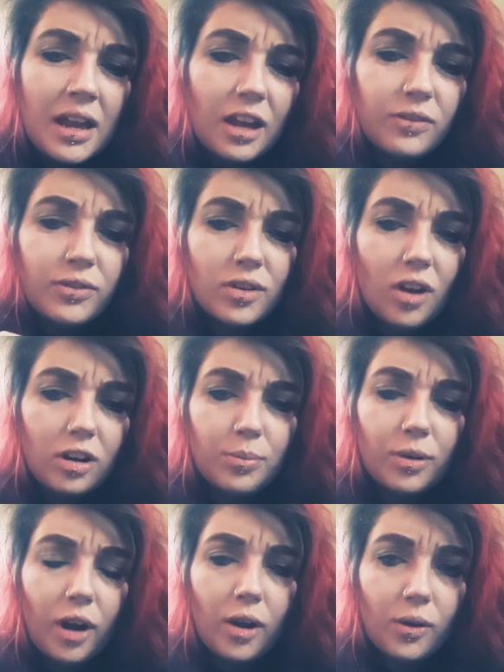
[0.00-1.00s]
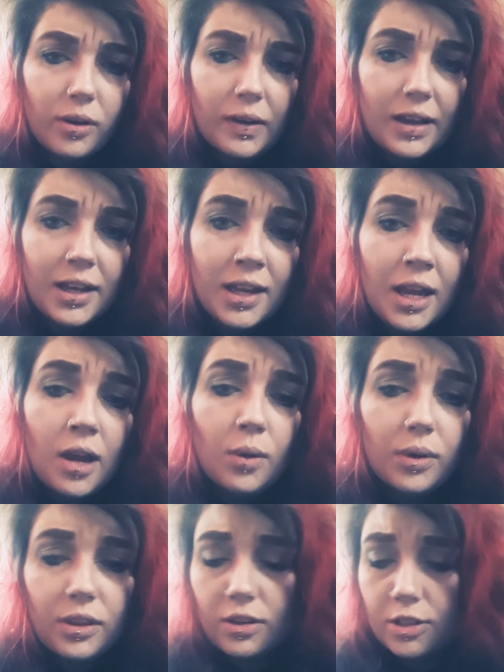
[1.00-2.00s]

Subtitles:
if you're not a priority, whether